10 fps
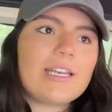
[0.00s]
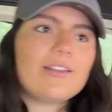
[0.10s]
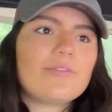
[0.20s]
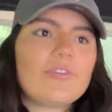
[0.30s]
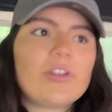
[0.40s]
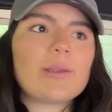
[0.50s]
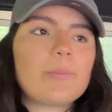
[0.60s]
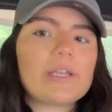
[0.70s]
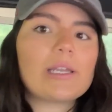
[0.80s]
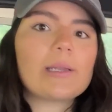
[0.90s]
didn't feel like
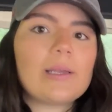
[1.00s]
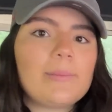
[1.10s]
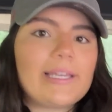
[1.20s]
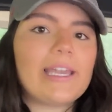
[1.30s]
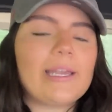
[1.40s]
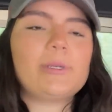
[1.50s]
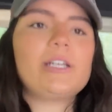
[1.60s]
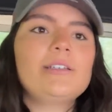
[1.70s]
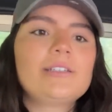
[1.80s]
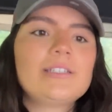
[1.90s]
bringing my camera
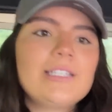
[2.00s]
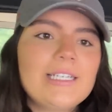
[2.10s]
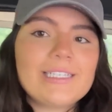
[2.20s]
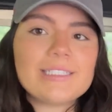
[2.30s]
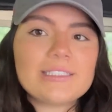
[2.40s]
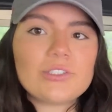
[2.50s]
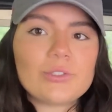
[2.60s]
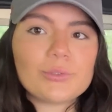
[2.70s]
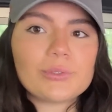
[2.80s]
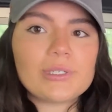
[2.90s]

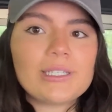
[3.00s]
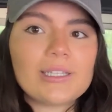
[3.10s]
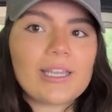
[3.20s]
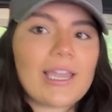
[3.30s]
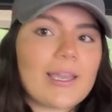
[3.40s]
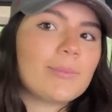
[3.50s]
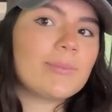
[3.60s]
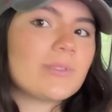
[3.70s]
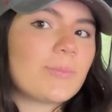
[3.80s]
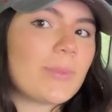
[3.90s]
into the game.
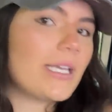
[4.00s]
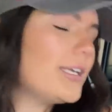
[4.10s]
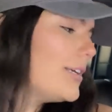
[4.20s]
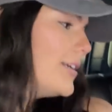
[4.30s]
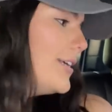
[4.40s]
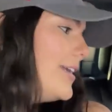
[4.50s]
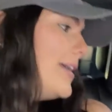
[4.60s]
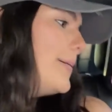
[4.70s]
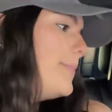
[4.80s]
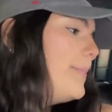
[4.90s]
It's big,
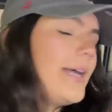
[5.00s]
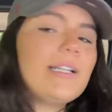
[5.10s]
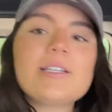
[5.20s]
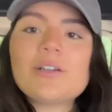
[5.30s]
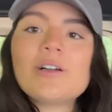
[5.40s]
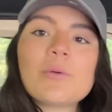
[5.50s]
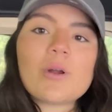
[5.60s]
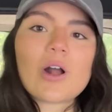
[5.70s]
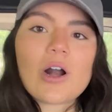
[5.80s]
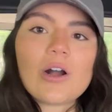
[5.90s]
but
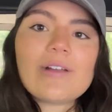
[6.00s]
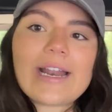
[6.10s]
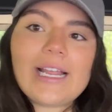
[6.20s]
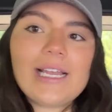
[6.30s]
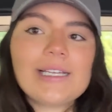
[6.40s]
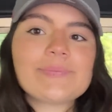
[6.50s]
we're all ready.